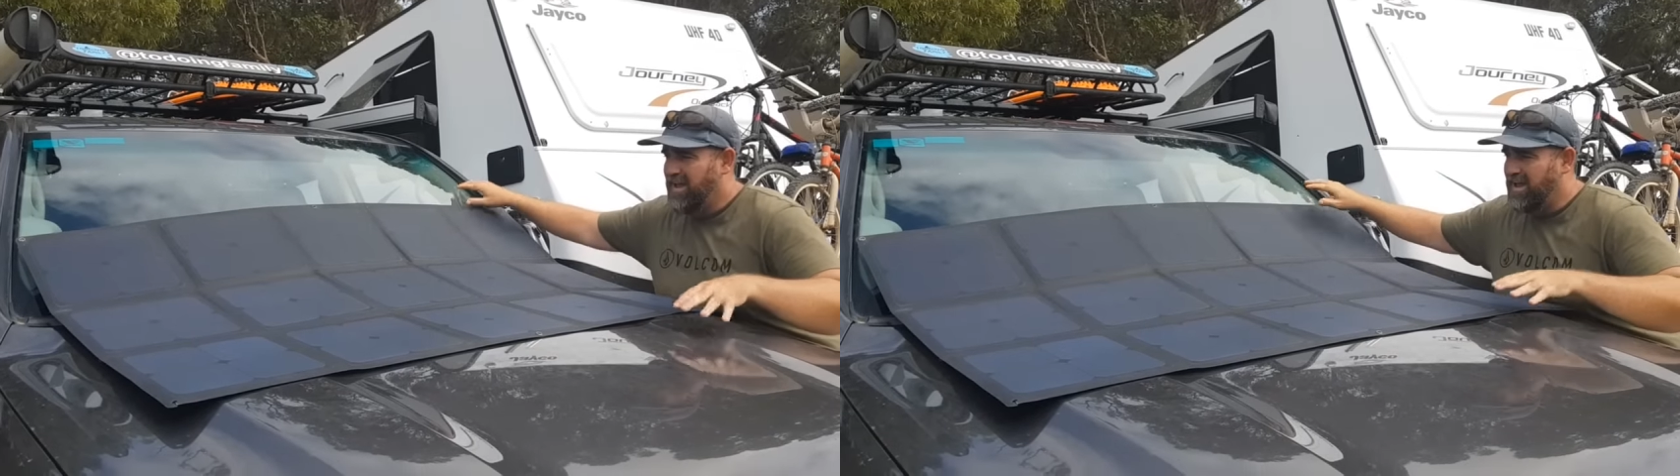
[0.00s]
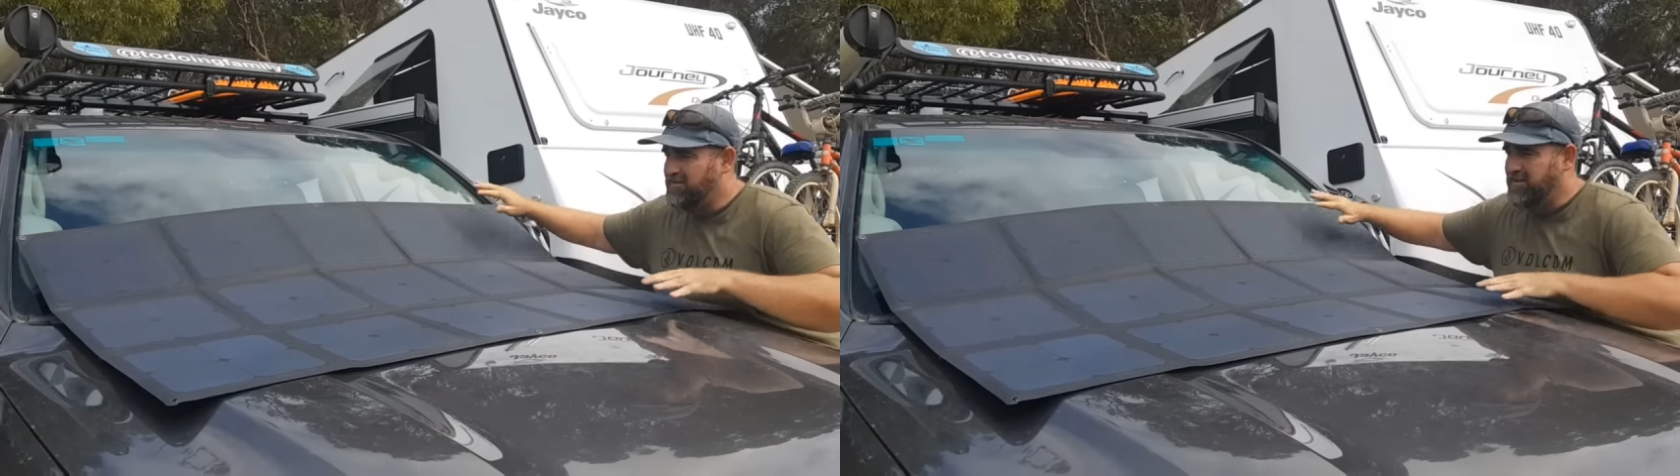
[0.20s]

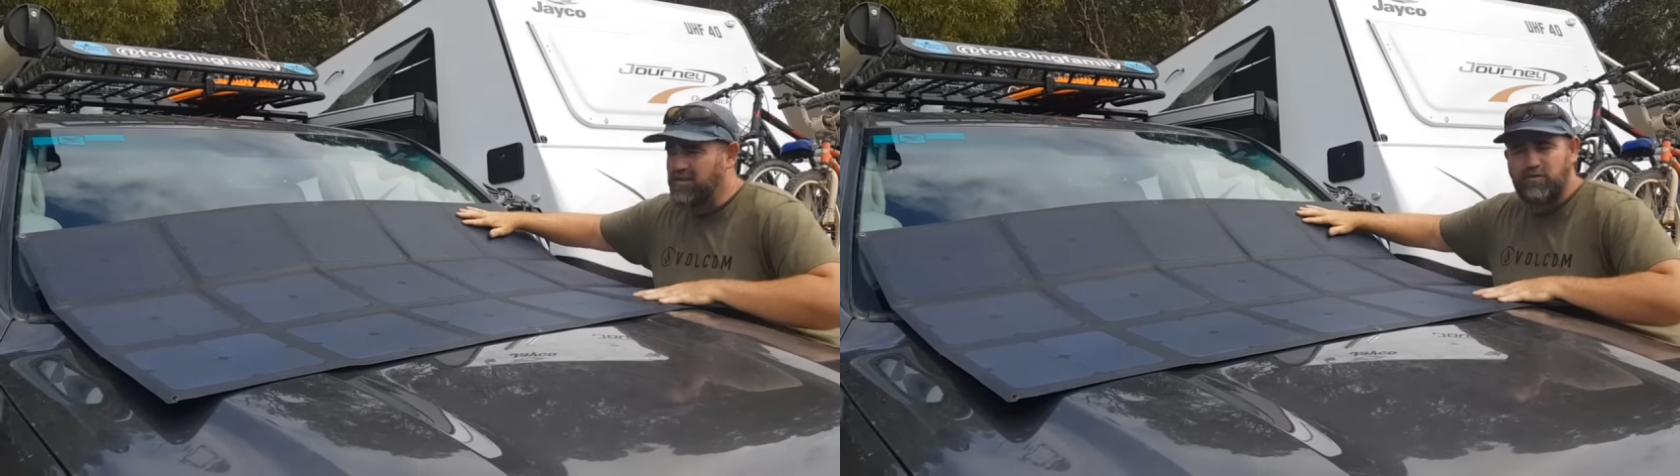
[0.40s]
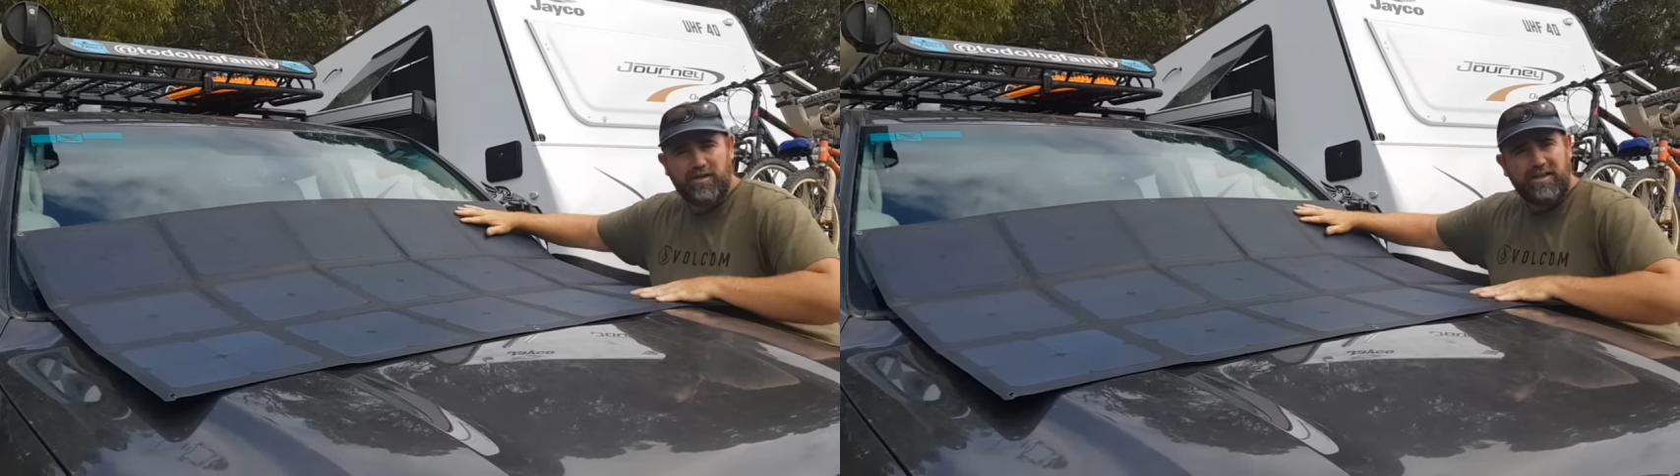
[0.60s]
And
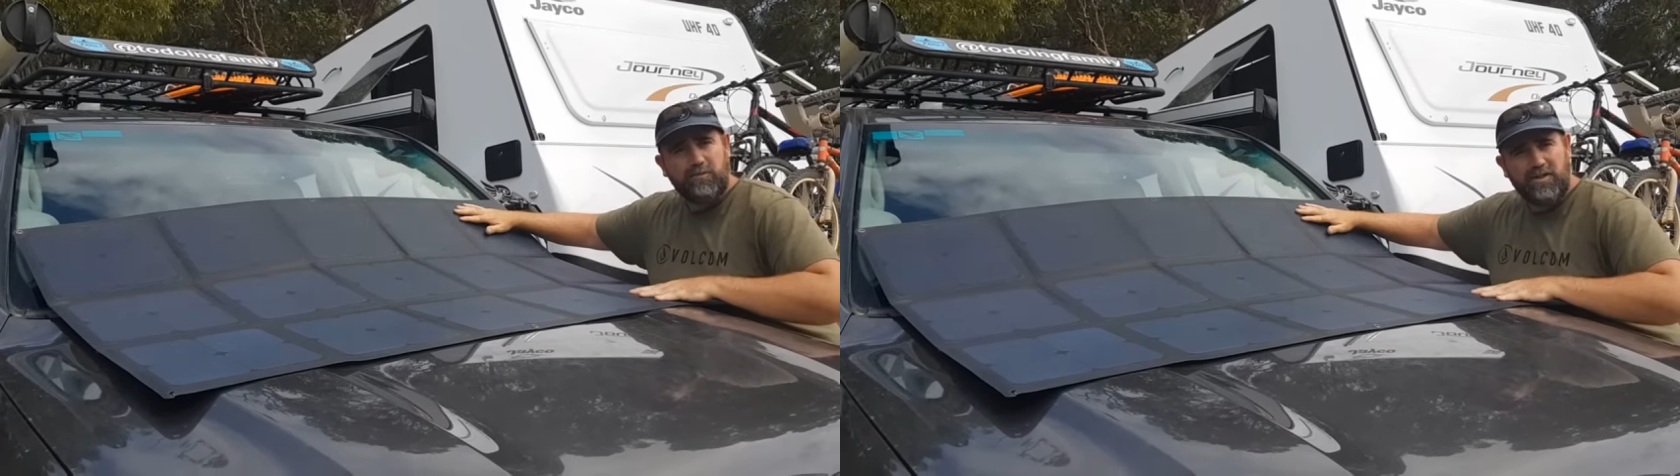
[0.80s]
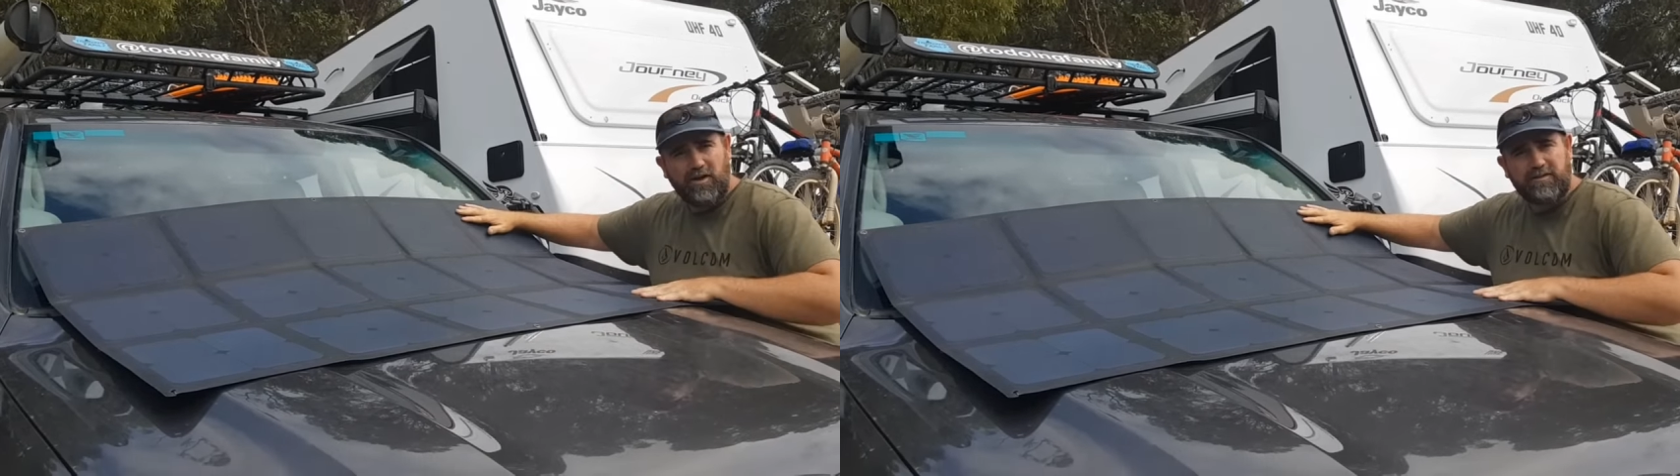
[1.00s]
generally,
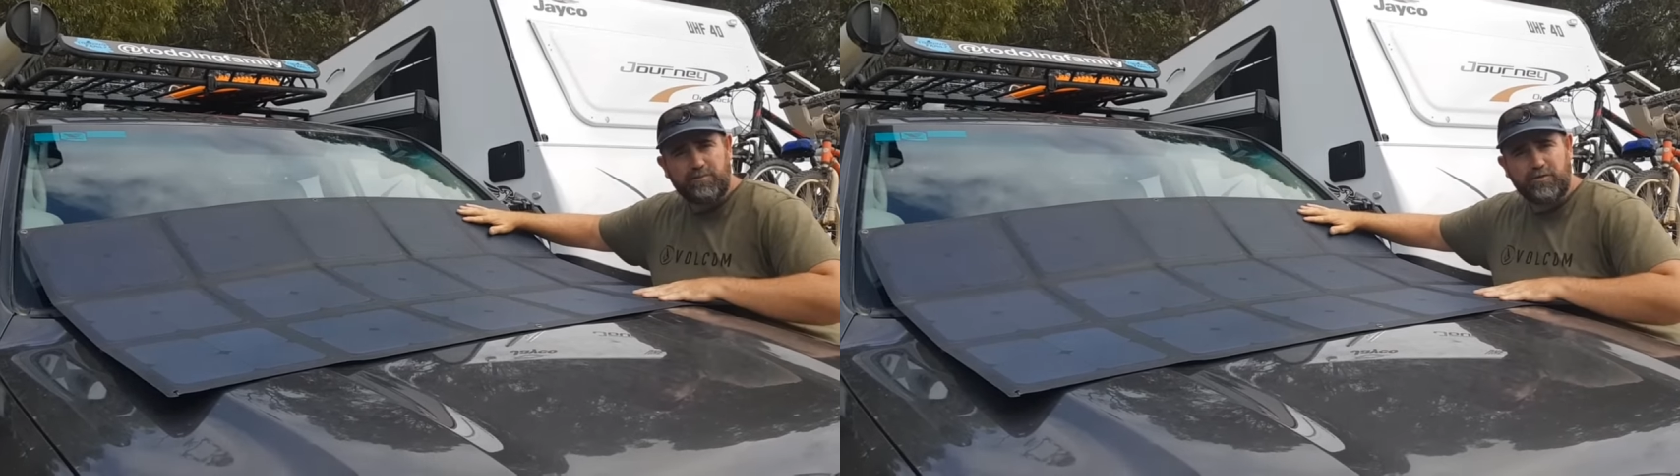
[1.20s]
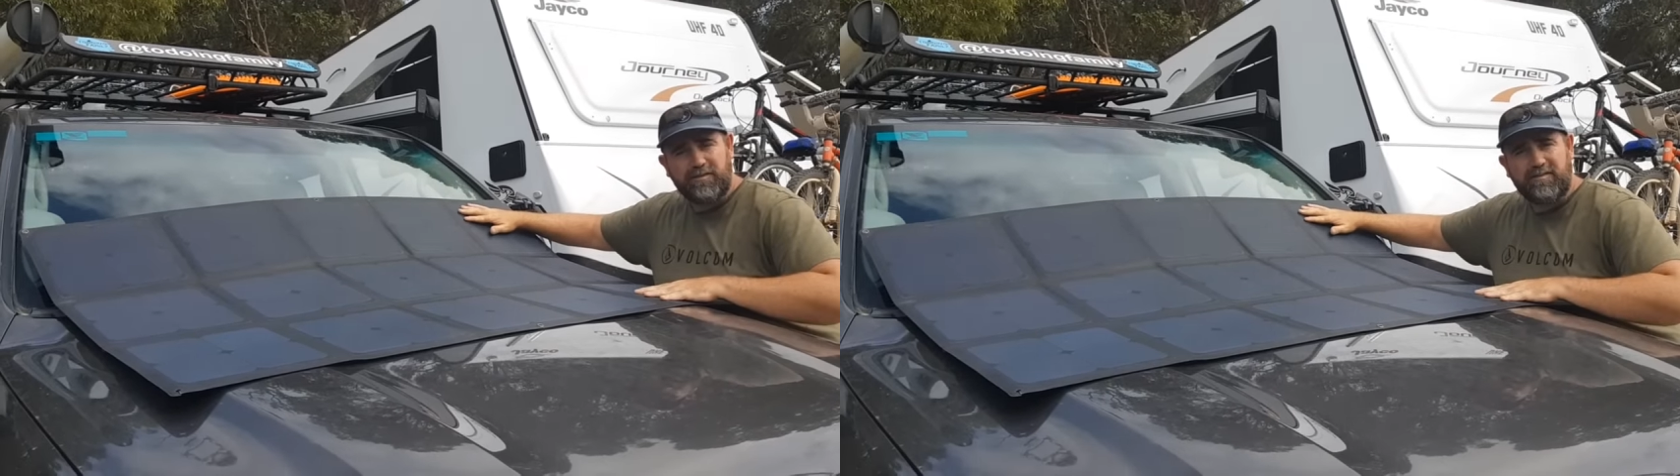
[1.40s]
we like to
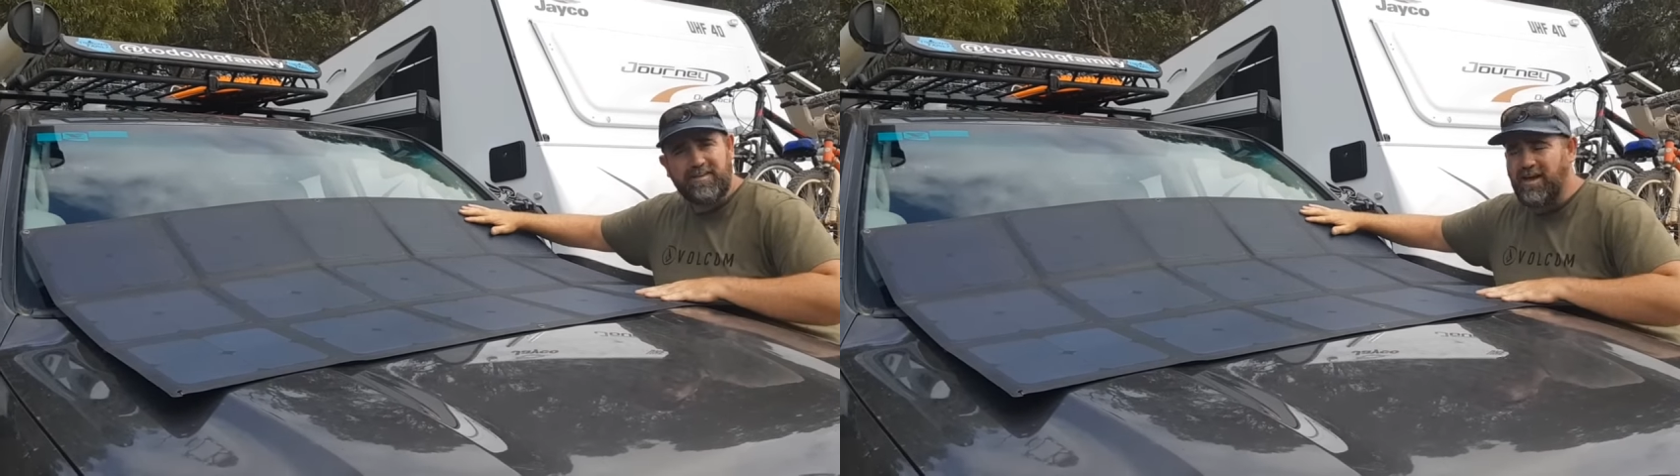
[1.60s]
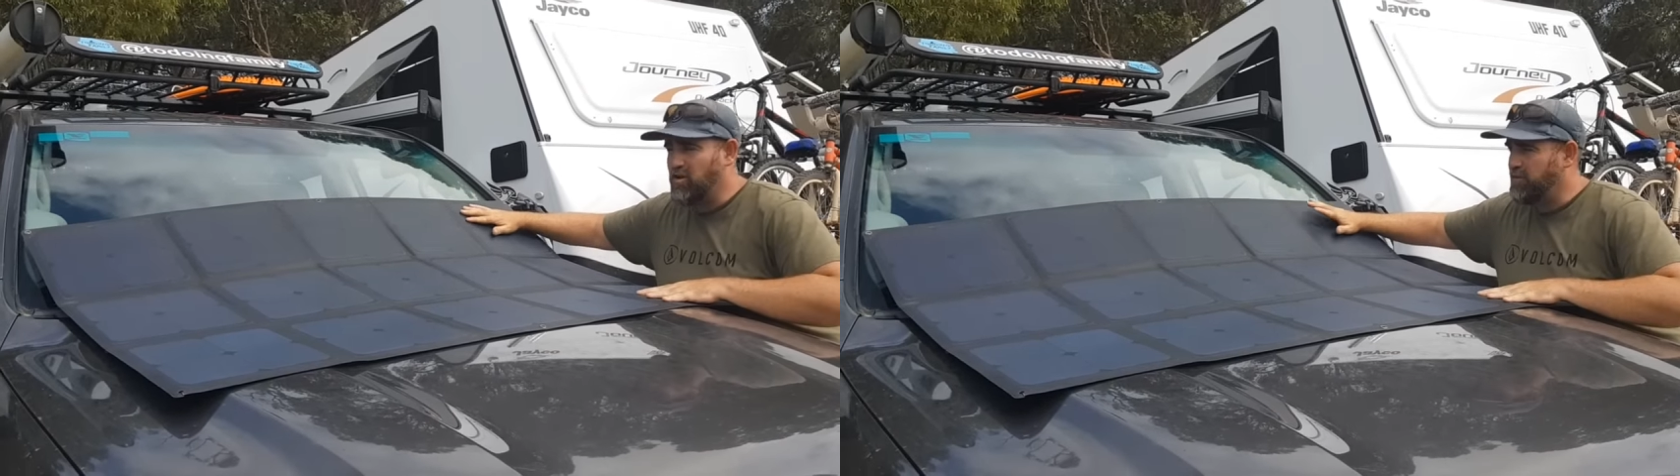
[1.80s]
put this
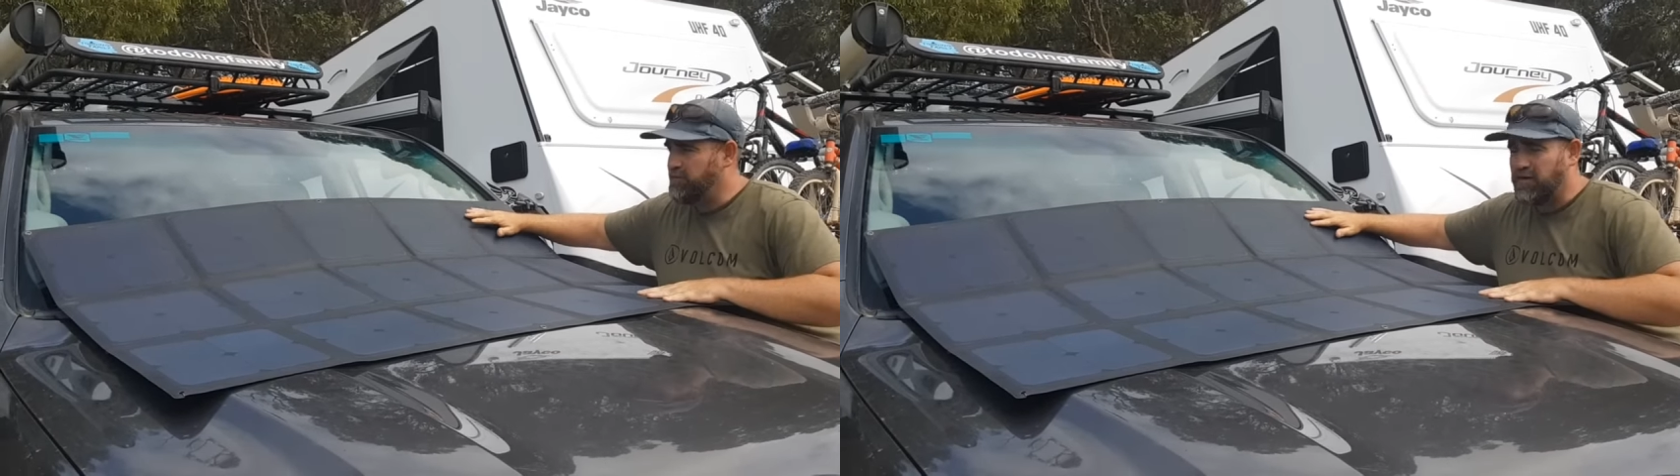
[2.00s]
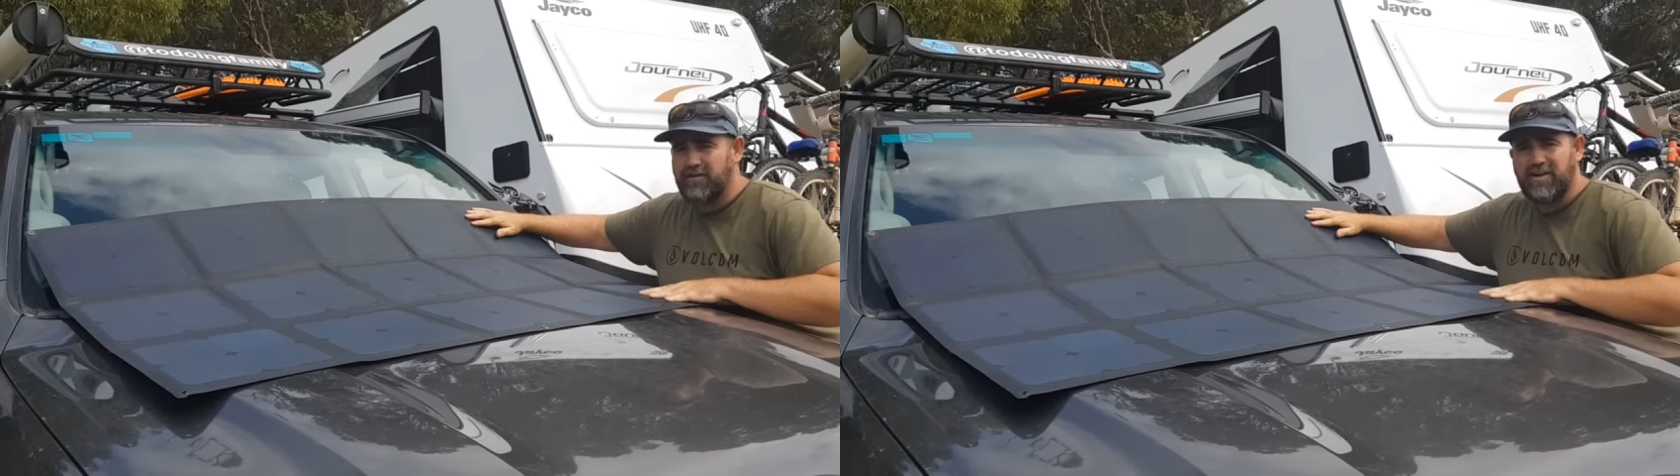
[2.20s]
out on the
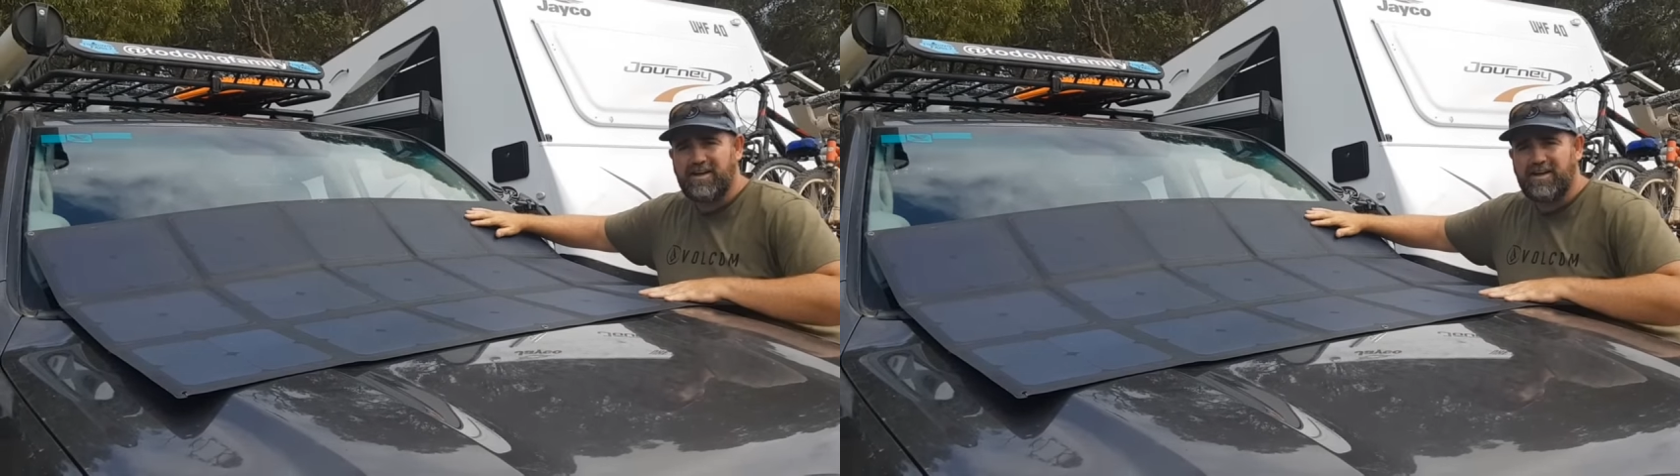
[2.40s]
front of our